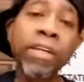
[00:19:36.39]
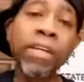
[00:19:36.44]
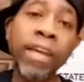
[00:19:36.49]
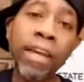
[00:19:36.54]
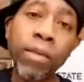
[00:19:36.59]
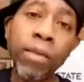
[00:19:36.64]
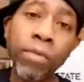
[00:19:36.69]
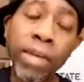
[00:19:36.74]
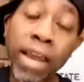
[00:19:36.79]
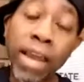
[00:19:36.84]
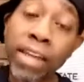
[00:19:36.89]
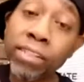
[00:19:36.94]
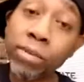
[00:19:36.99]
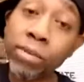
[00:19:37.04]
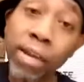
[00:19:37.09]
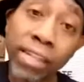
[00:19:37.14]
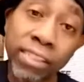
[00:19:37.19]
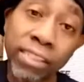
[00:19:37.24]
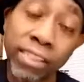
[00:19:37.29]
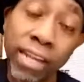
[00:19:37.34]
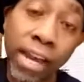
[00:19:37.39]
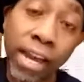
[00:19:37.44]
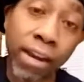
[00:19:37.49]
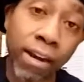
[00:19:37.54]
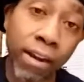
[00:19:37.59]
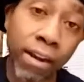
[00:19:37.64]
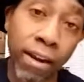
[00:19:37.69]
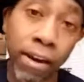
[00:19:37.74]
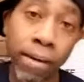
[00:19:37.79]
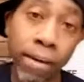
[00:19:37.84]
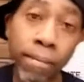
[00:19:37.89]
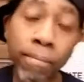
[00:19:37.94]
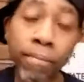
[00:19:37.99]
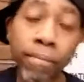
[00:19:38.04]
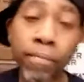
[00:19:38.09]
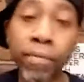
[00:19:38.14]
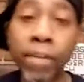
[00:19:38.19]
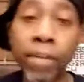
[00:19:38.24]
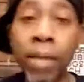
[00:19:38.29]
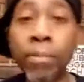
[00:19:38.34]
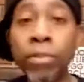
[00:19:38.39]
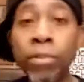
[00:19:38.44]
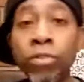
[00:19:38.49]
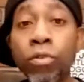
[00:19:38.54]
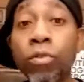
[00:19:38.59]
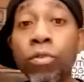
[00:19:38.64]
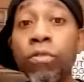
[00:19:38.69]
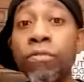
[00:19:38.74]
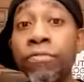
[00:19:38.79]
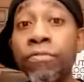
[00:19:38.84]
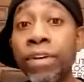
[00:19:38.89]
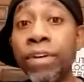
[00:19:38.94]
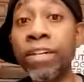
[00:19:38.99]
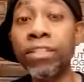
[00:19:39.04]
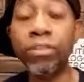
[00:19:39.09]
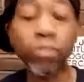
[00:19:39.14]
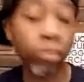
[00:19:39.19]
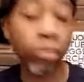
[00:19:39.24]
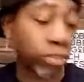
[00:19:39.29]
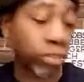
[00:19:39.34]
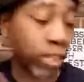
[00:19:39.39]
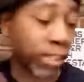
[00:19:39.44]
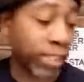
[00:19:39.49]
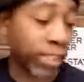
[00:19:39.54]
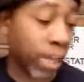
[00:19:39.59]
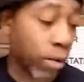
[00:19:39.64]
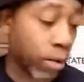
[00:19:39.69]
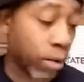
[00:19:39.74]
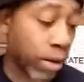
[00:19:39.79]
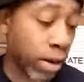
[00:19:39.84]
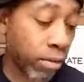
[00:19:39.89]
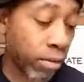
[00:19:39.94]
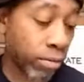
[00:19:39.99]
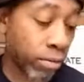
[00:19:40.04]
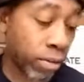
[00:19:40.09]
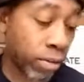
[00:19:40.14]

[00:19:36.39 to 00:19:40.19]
And we actually got a episode on Friends, so go check that one out.